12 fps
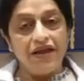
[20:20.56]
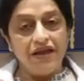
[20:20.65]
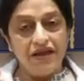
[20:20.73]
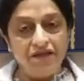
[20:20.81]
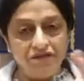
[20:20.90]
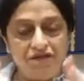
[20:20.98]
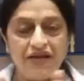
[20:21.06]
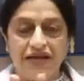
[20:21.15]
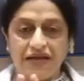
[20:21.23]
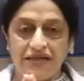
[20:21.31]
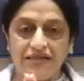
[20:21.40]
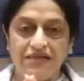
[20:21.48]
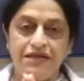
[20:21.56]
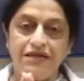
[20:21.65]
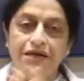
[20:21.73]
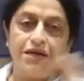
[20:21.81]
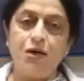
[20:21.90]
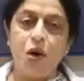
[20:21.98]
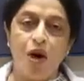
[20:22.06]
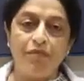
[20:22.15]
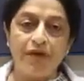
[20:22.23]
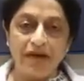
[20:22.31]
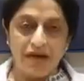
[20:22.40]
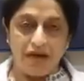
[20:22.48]
If we consider a
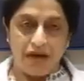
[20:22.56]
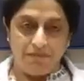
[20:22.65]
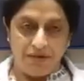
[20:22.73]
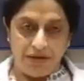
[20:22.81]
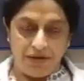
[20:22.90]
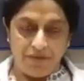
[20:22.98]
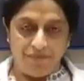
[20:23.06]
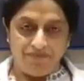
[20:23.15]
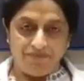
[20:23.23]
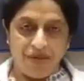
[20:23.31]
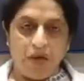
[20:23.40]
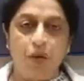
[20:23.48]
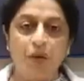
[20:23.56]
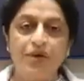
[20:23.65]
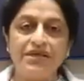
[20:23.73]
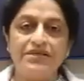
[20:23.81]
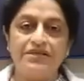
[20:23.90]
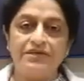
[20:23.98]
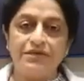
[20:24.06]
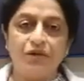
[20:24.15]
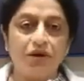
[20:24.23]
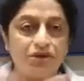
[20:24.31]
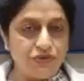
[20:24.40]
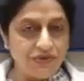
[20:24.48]
normal couple who is
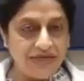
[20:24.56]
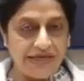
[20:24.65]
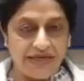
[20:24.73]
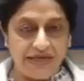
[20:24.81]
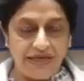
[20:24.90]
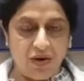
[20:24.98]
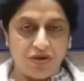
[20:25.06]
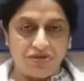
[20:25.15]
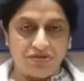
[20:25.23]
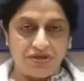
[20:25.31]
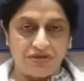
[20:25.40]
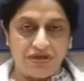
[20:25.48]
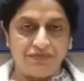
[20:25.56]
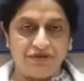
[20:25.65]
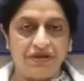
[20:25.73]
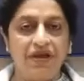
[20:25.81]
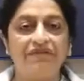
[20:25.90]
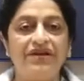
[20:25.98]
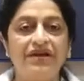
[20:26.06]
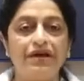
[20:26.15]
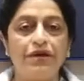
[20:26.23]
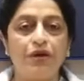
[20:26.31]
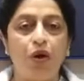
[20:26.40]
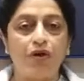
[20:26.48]
not using any contraception, having a
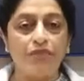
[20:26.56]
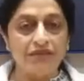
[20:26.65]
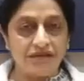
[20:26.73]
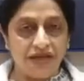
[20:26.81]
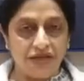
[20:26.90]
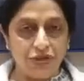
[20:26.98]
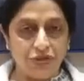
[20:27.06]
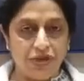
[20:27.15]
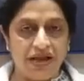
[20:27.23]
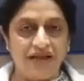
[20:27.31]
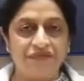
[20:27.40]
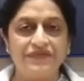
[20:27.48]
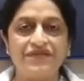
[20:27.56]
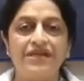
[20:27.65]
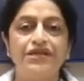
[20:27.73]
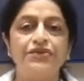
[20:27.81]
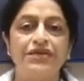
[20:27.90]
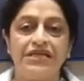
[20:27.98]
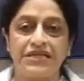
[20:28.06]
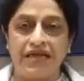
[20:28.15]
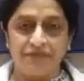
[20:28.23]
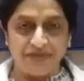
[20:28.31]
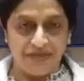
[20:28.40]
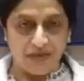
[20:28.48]
normal sexual life, say 3
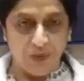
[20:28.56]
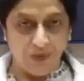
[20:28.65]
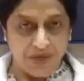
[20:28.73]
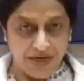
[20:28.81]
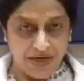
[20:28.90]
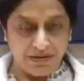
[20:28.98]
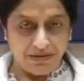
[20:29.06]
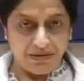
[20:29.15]
times in a week,